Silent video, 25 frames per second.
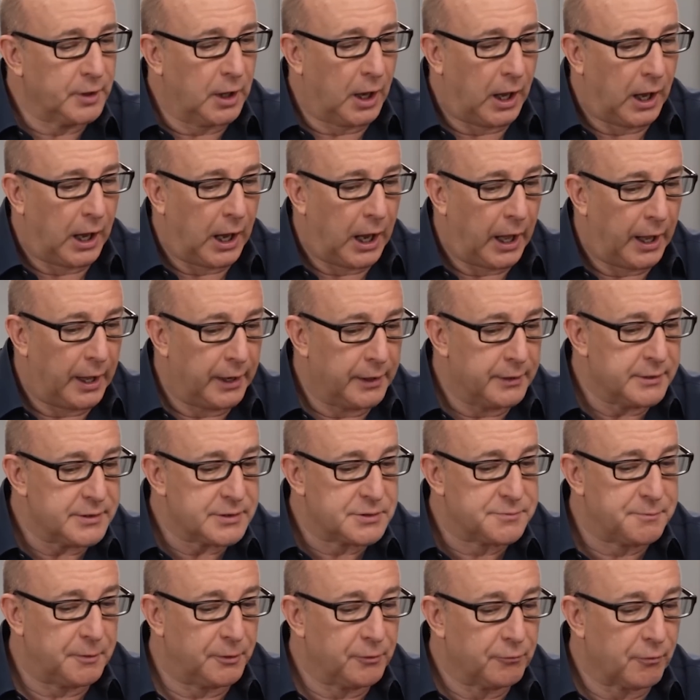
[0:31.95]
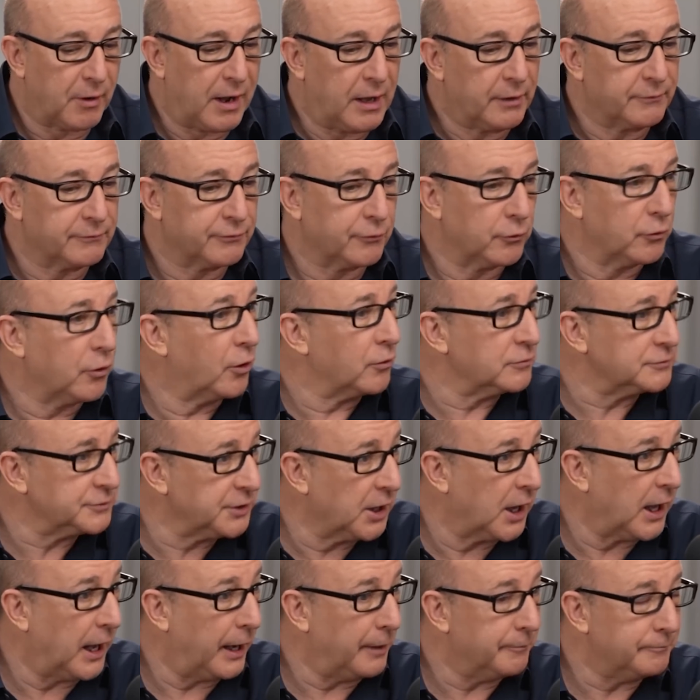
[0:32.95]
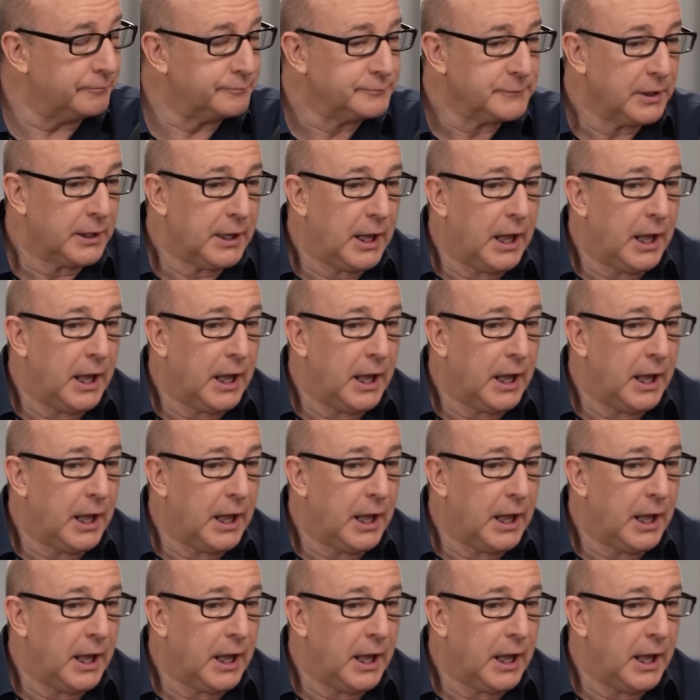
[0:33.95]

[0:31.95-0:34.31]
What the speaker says: and it's been around for a long time.